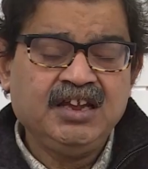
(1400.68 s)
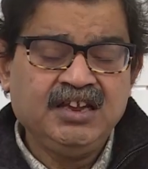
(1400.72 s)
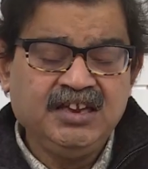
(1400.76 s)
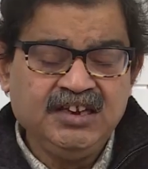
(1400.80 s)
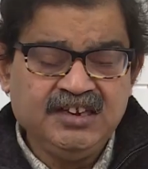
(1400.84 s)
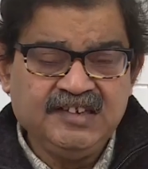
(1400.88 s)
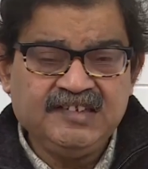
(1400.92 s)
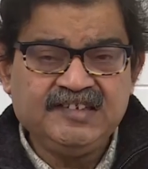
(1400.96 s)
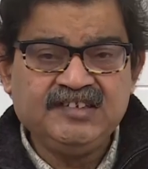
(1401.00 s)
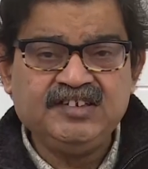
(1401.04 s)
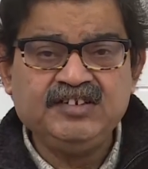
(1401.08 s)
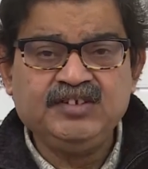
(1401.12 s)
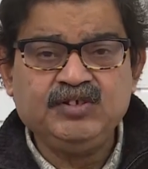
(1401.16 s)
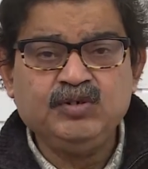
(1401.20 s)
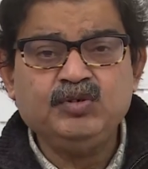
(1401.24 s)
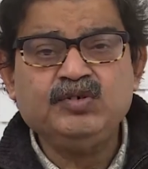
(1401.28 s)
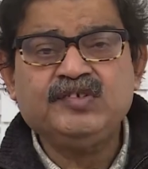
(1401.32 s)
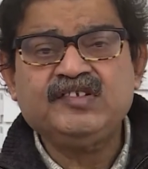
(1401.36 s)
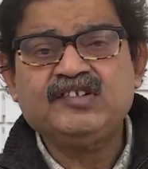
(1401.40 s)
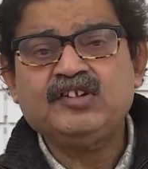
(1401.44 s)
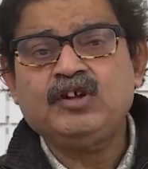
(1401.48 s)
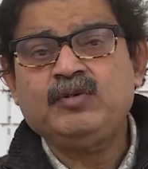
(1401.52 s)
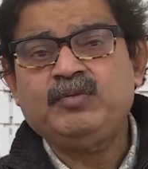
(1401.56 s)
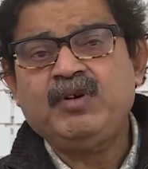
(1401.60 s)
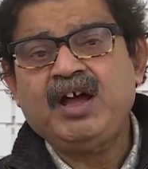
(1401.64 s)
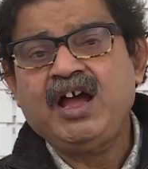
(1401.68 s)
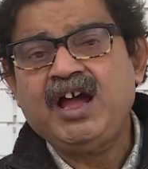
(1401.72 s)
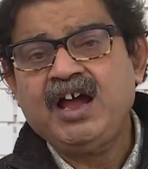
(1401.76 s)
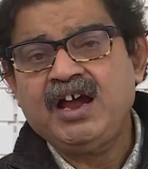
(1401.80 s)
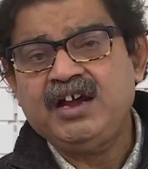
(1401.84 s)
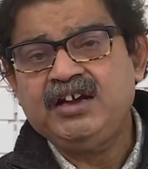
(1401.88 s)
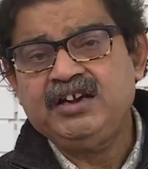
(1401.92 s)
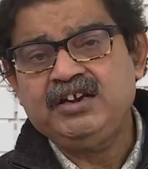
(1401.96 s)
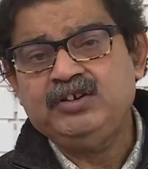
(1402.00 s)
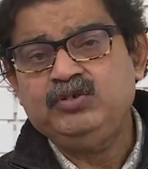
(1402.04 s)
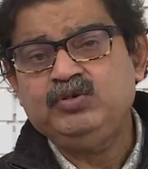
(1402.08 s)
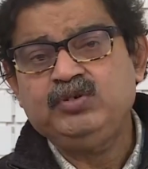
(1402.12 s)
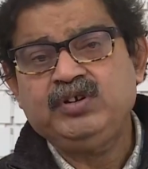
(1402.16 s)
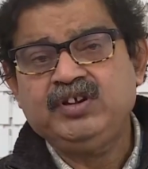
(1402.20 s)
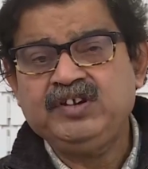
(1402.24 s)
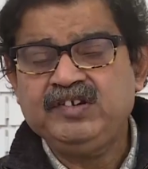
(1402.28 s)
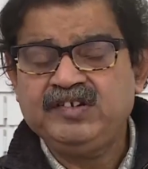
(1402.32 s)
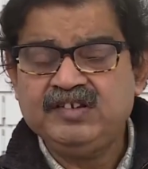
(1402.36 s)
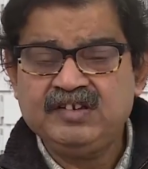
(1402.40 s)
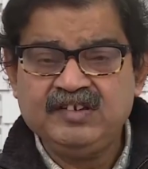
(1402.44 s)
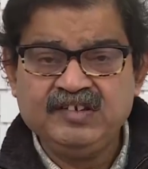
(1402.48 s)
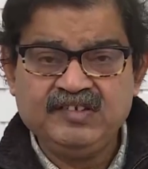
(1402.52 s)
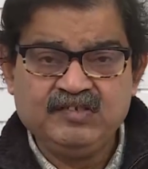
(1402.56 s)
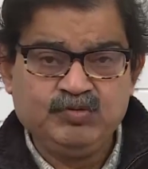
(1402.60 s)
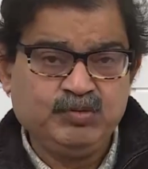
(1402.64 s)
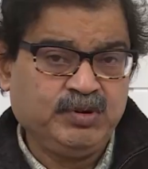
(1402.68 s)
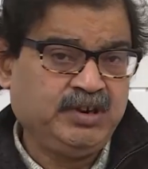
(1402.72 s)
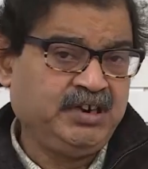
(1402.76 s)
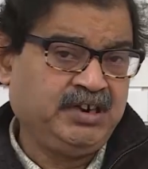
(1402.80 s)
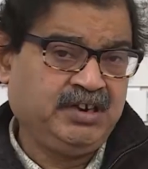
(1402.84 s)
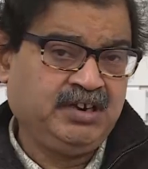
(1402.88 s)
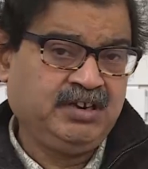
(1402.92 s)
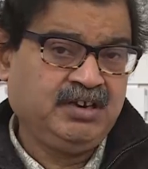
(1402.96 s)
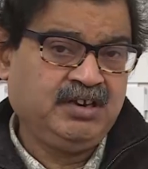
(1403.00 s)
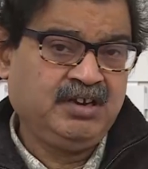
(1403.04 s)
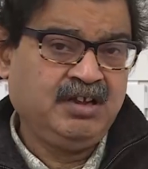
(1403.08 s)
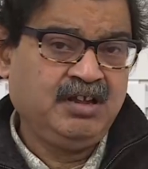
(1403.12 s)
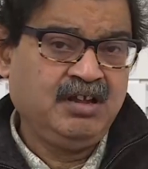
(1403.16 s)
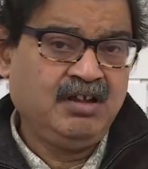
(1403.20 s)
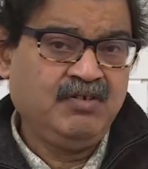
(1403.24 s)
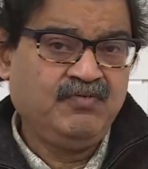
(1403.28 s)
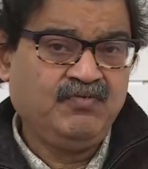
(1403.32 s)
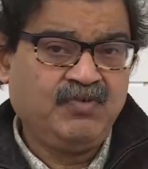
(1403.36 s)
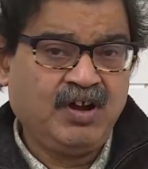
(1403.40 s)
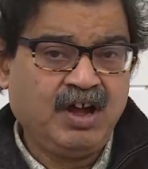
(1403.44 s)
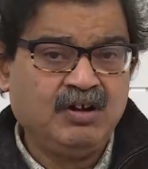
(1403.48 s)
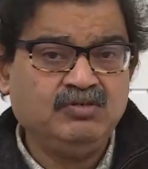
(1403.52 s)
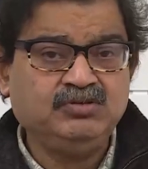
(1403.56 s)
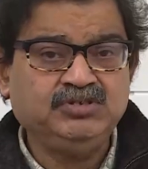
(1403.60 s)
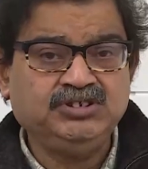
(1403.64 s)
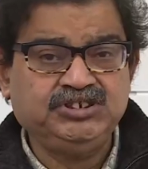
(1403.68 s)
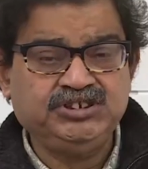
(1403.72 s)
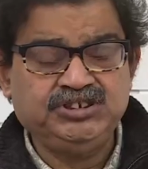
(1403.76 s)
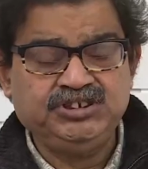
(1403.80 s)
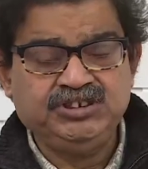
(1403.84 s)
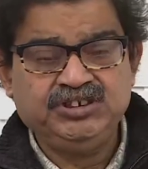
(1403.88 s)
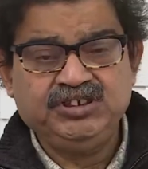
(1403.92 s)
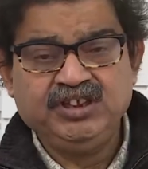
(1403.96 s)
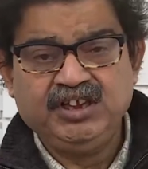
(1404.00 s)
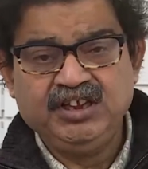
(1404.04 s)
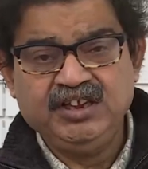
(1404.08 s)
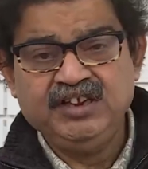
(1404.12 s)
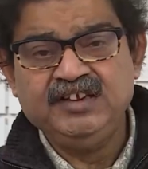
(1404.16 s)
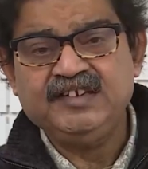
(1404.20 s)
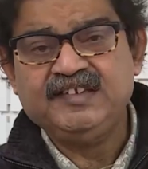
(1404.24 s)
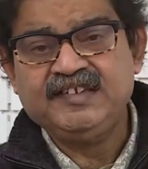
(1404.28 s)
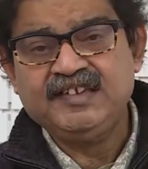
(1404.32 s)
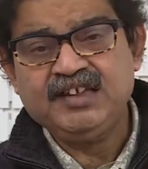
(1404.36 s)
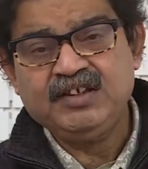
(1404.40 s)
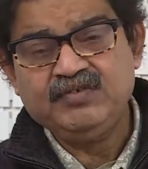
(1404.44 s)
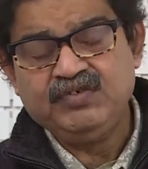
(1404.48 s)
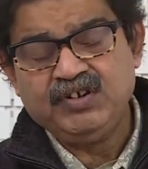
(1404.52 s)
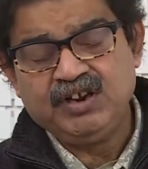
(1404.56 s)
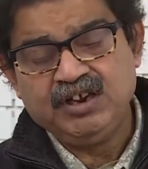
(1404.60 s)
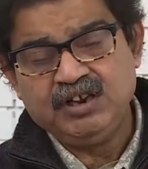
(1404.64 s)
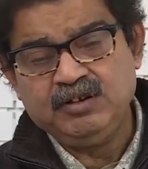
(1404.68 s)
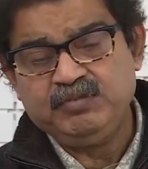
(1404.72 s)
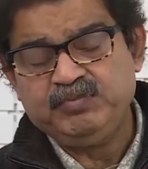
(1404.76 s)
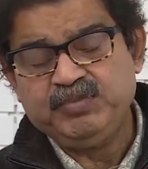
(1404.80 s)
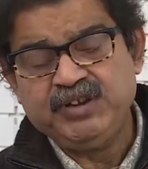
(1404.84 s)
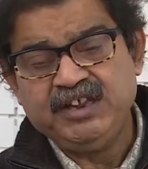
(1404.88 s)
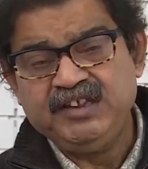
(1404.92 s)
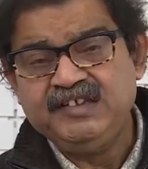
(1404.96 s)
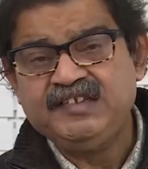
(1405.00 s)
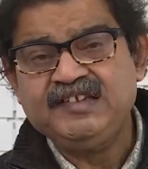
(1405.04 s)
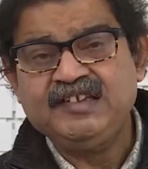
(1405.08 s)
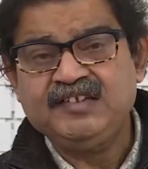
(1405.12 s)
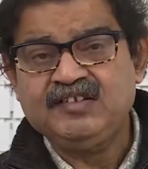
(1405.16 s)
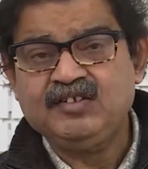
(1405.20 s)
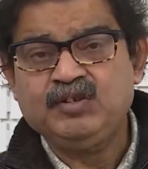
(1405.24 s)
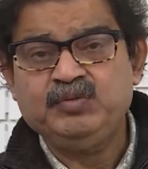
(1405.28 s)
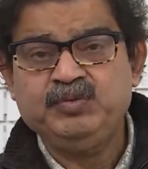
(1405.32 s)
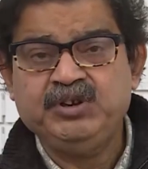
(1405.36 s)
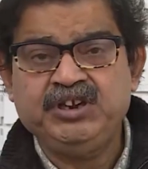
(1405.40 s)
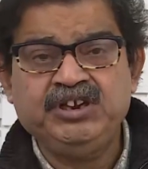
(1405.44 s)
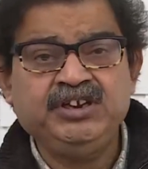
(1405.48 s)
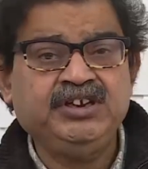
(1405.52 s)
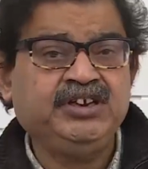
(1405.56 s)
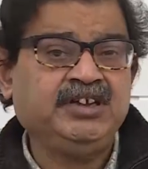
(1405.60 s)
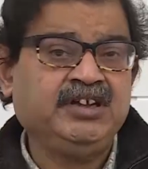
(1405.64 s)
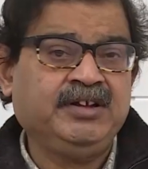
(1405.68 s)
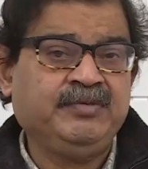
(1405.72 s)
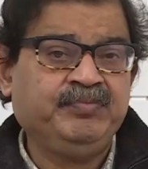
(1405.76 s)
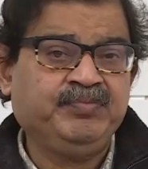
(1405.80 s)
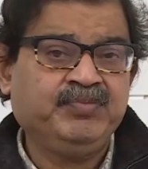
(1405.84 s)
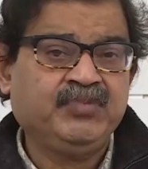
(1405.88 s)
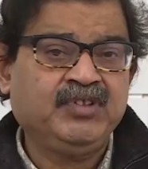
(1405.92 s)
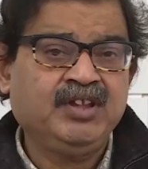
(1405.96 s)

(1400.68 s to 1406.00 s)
institutes of higher education were founded in several places of India.